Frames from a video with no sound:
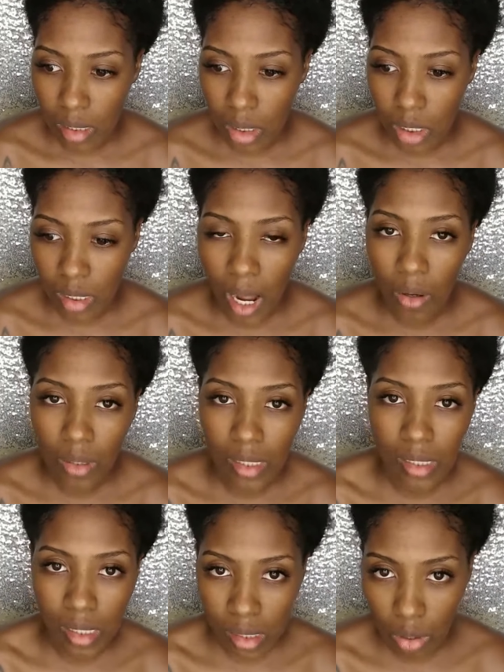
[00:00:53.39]
just not only
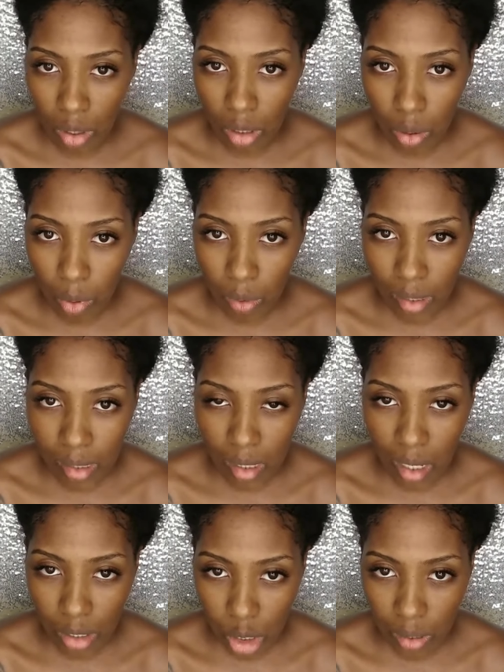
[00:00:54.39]
sits on low porosity
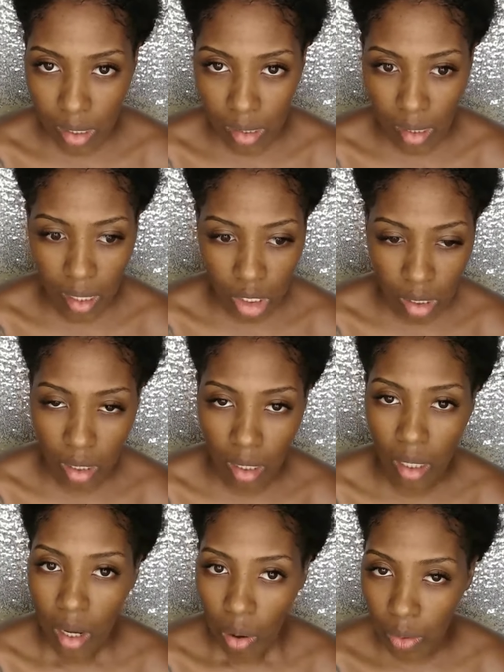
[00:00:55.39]
hair strands, it actually
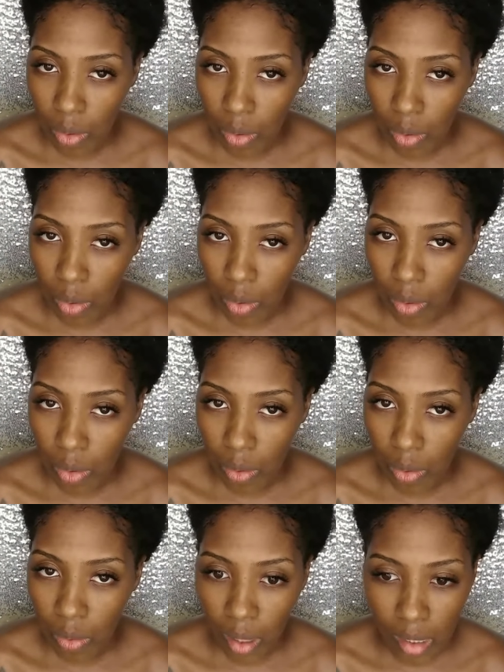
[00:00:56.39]
works to
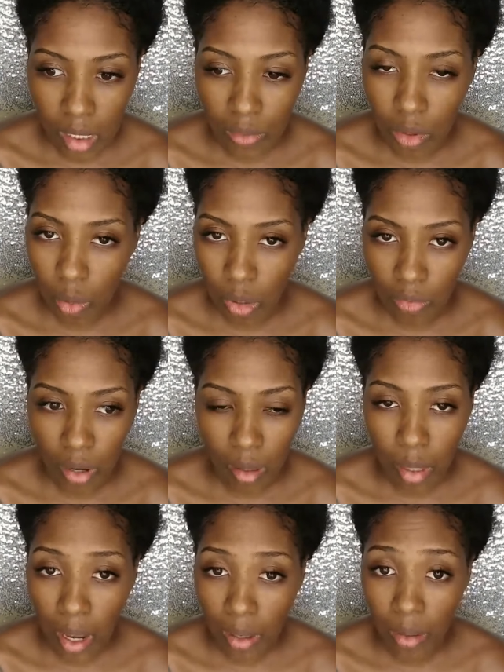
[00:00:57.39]
give you a more defined
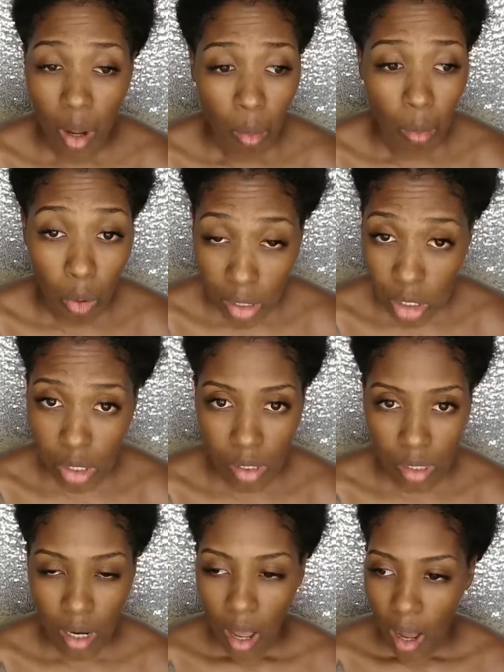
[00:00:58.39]
pattern,
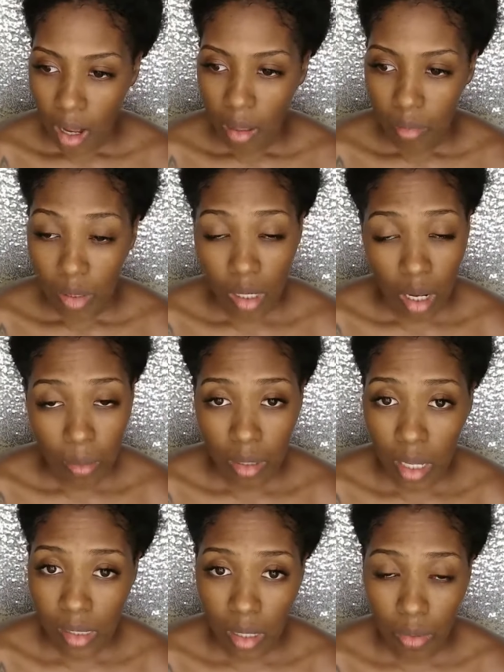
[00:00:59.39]
moisture. A couple of
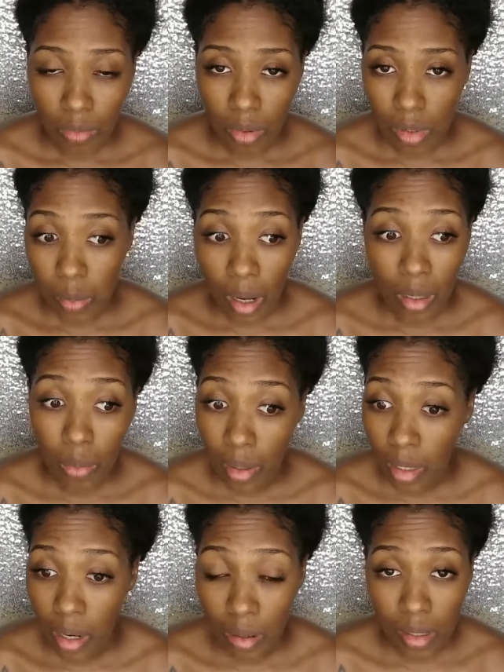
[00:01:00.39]
ladies that reviewed this product were
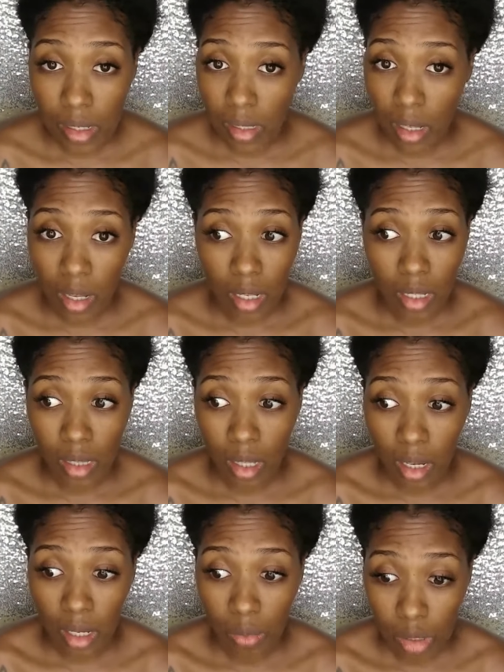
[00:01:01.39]
in areas that
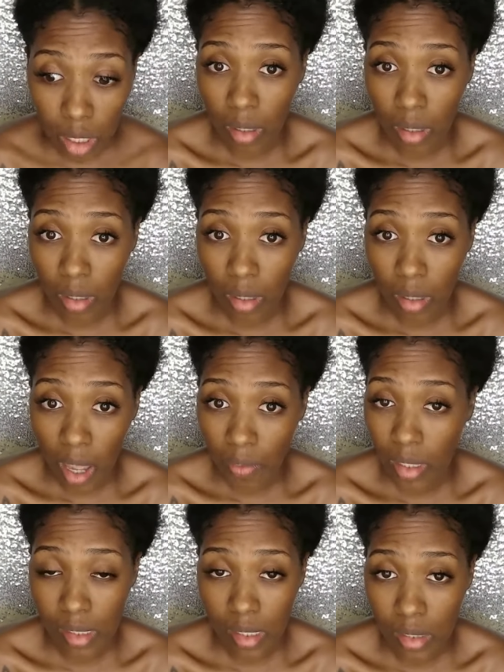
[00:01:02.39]
they were talking about having
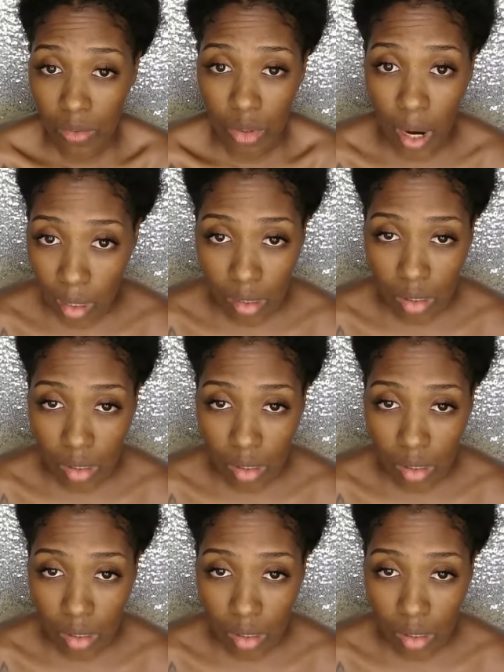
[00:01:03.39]
excessive dryness no